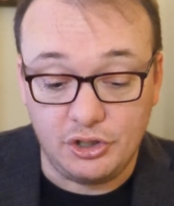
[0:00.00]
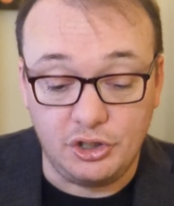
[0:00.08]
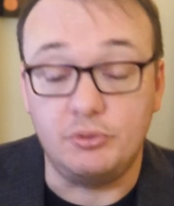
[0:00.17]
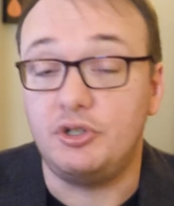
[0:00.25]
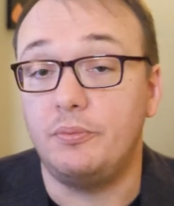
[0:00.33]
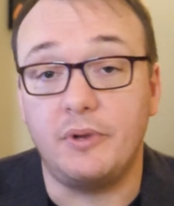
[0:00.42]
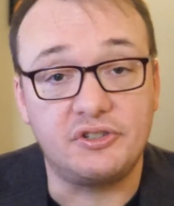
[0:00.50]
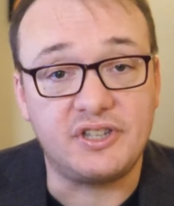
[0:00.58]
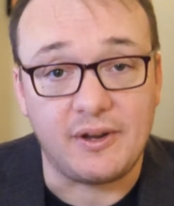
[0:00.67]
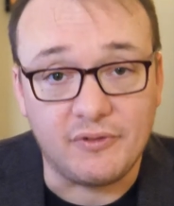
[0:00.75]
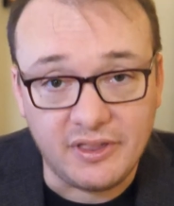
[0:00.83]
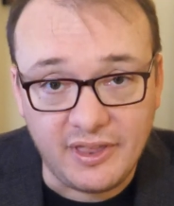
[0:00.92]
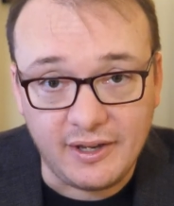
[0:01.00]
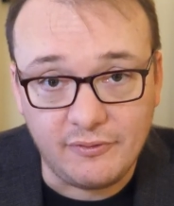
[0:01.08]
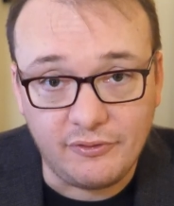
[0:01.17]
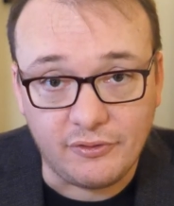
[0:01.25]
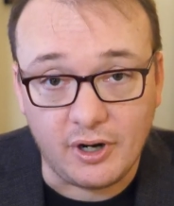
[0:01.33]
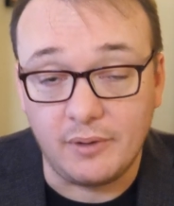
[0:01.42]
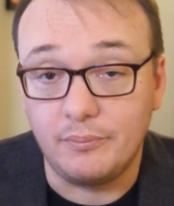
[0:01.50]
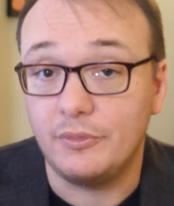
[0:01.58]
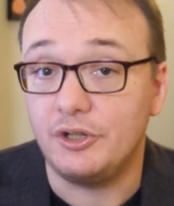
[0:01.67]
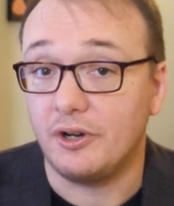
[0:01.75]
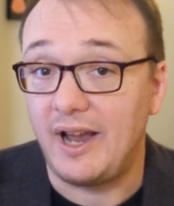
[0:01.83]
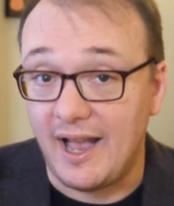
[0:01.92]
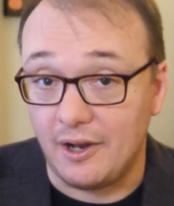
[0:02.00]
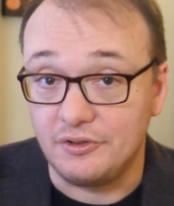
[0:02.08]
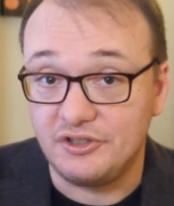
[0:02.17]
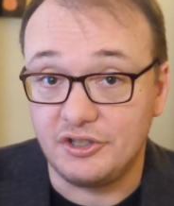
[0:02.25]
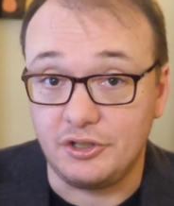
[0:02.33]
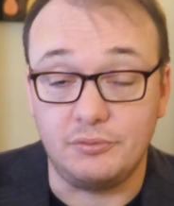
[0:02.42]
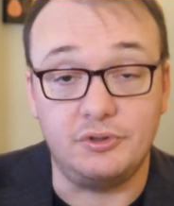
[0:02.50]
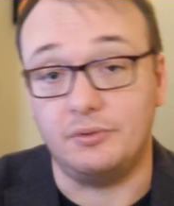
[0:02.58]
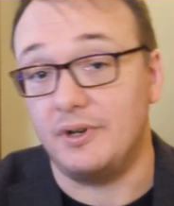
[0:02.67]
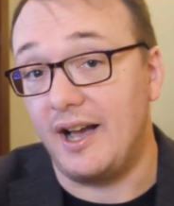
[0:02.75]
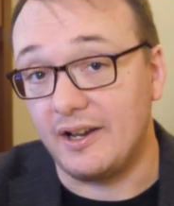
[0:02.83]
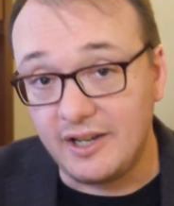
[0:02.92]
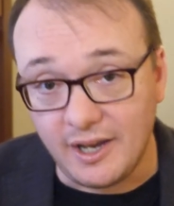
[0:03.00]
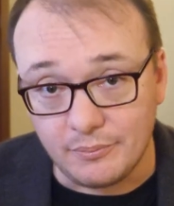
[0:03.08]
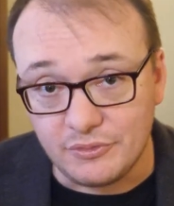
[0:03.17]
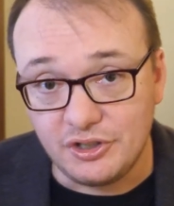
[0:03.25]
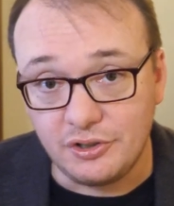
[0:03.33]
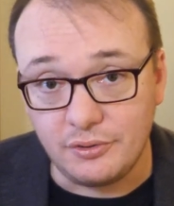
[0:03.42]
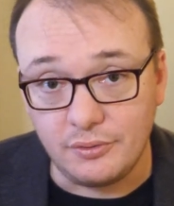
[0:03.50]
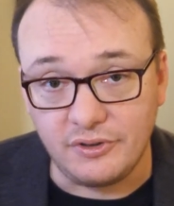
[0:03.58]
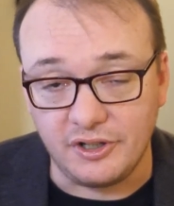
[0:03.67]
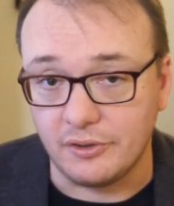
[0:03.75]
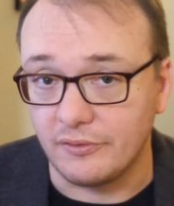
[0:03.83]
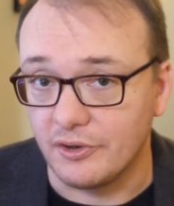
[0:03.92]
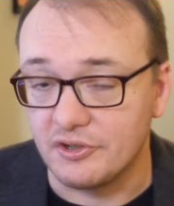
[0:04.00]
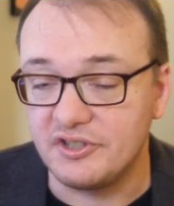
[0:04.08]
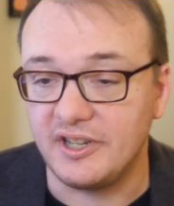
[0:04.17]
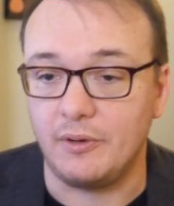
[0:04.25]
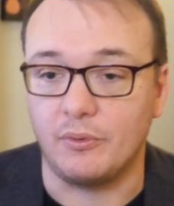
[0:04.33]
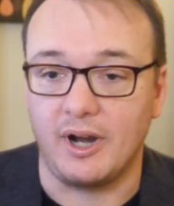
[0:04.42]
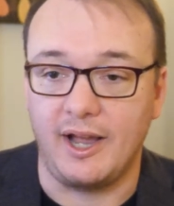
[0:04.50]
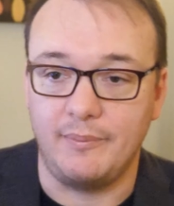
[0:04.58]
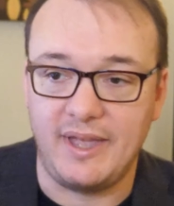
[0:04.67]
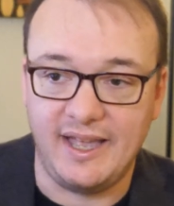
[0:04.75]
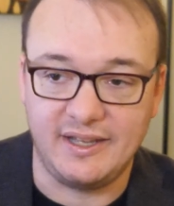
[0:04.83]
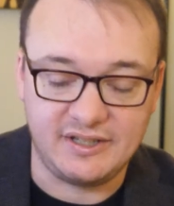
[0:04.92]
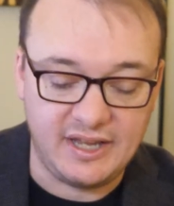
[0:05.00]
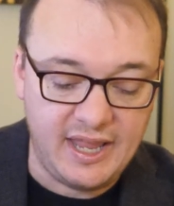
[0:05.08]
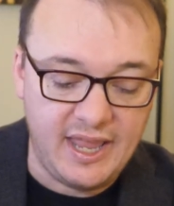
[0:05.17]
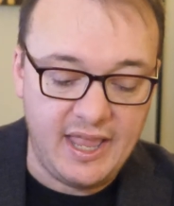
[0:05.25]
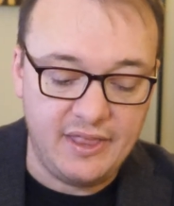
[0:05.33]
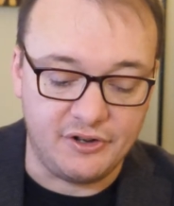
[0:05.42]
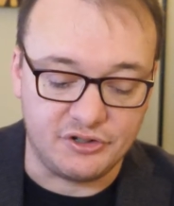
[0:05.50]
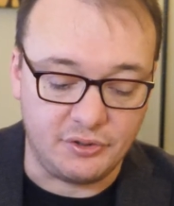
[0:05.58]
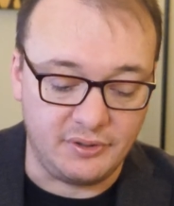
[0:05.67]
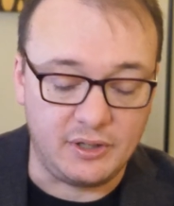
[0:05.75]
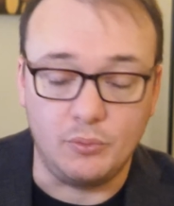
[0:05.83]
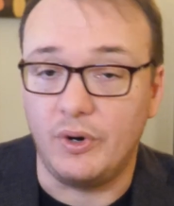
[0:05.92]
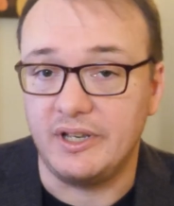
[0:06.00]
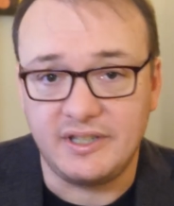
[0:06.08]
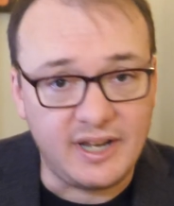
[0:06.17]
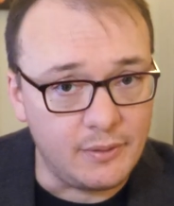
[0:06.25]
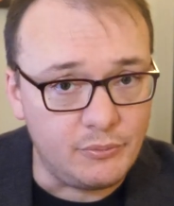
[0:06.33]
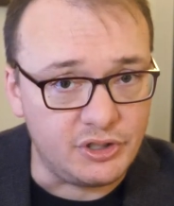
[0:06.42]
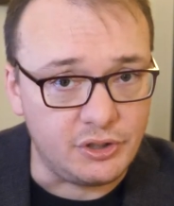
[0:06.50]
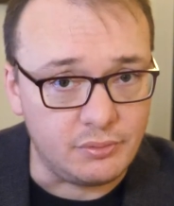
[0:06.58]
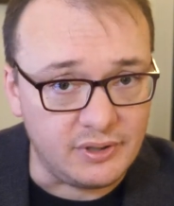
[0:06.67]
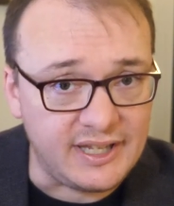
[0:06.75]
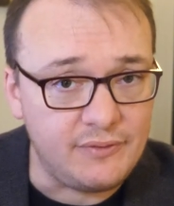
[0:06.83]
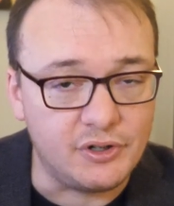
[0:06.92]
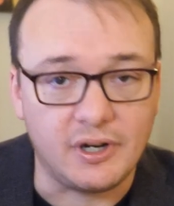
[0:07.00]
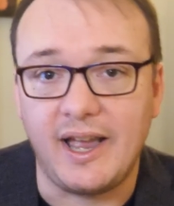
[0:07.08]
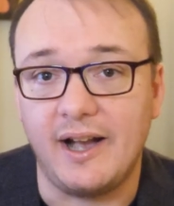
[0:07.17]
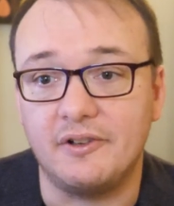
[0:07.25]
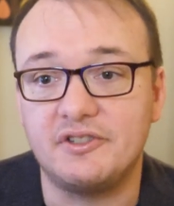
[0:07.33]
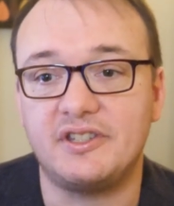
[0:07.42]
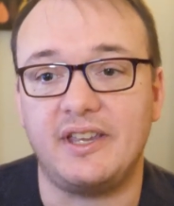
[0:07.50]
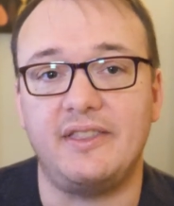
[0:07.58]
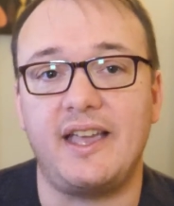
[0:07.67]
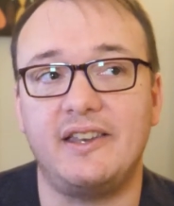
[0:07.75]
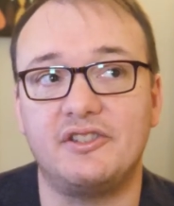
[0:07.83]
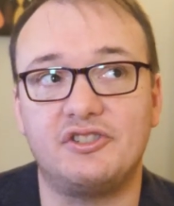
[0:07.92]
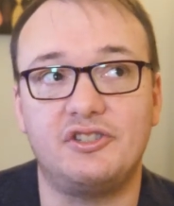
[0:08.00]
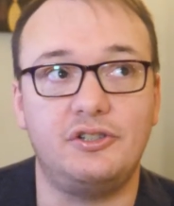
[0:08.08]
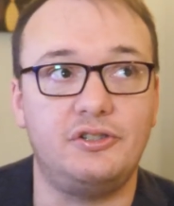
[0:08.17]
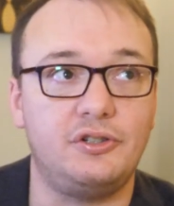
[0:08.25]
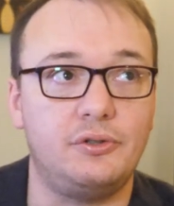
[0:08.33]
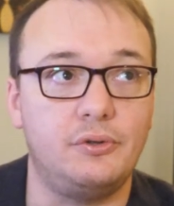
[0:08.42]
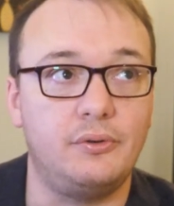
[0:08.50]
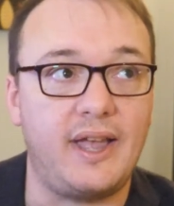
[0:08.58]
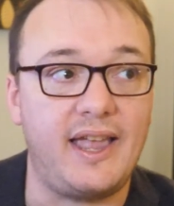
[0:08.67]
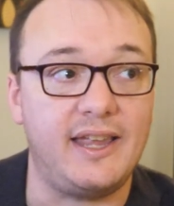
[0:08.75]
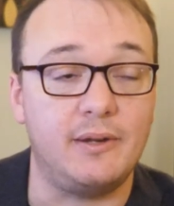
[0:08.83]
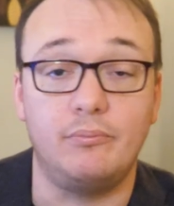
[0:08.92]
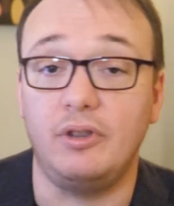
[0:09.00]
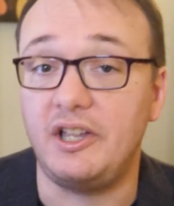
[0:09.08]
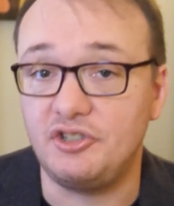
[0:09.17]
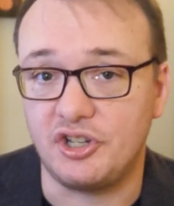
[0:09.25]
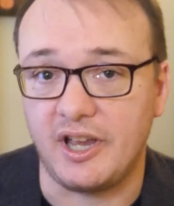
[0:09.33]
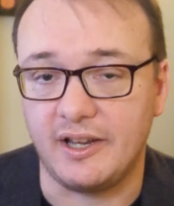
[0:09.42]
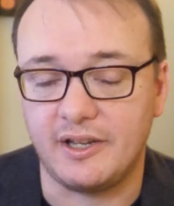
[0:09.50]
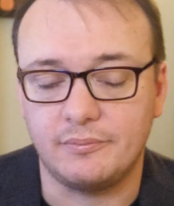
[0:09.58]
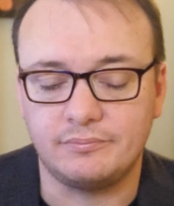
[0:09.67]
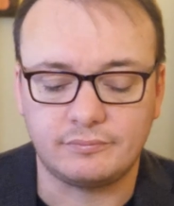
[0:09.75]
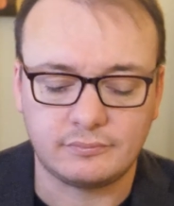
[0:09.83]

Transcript: you do most everything from your house. You do not come to the university where I'm at. There's only one time when you leave your house, and that is to do a blood check,